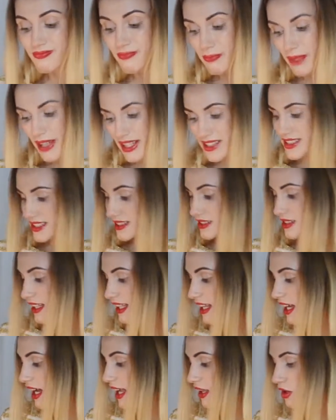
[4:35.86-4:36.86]

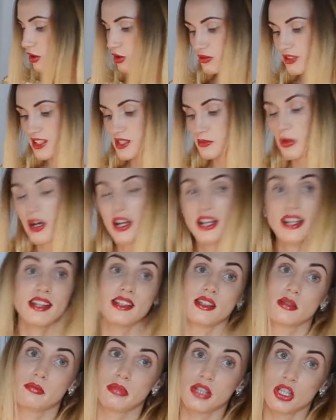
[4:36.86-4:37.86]
basically I always buy
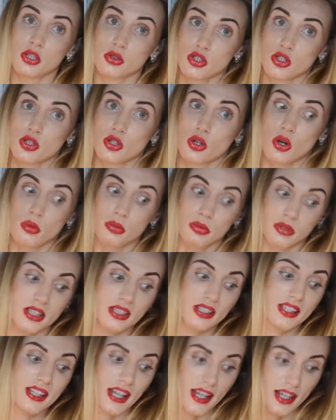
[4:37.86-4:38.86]
in a bio shop
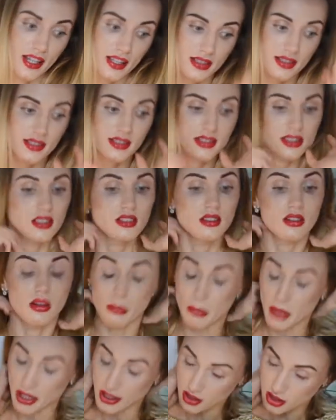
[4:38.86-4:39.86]
in case
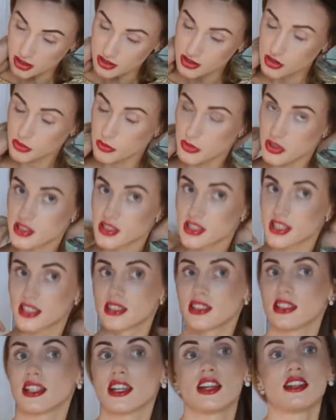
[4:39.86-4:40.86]
my customers
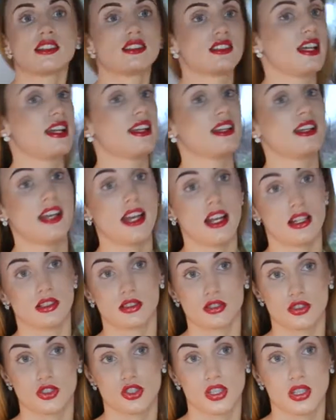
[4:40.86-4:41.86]
can get any
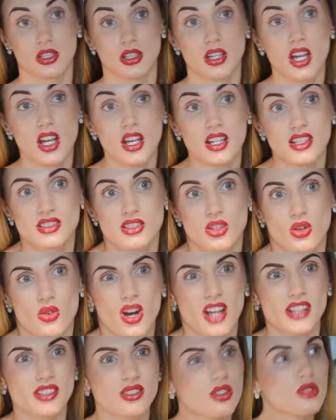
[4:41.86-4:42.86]
allergy. So
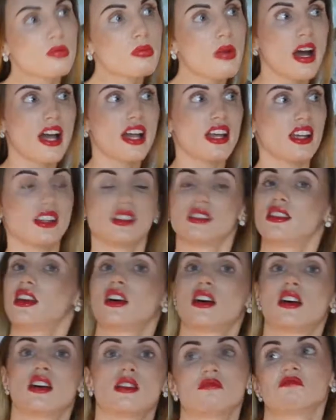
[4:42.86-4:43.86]
I don't buy in
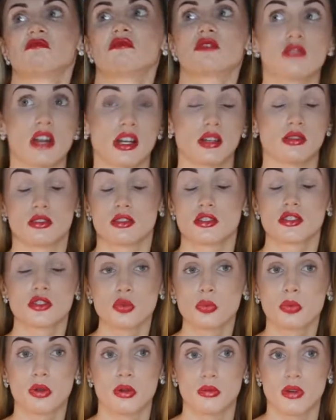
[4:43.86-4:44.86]
a regular
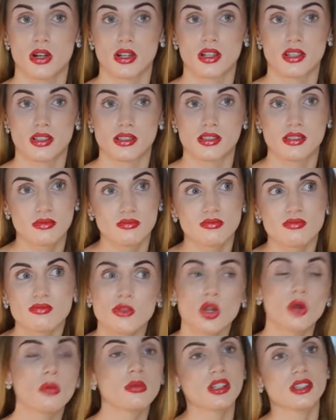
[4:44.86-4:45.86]
supermarkets,
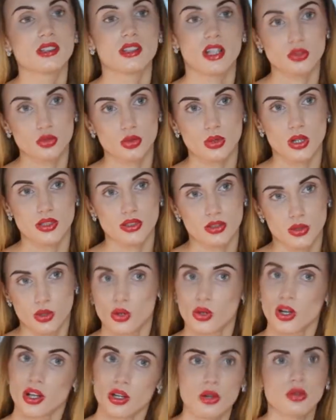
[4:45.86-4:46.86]
normally Naturata,
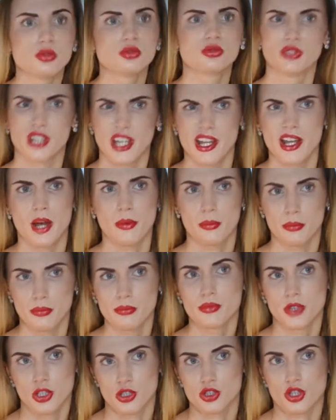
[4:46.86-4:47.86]
or I go to DM
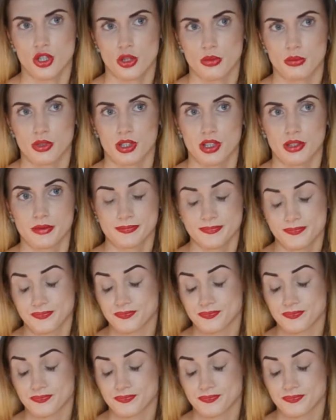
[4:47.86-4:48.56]
in Germany.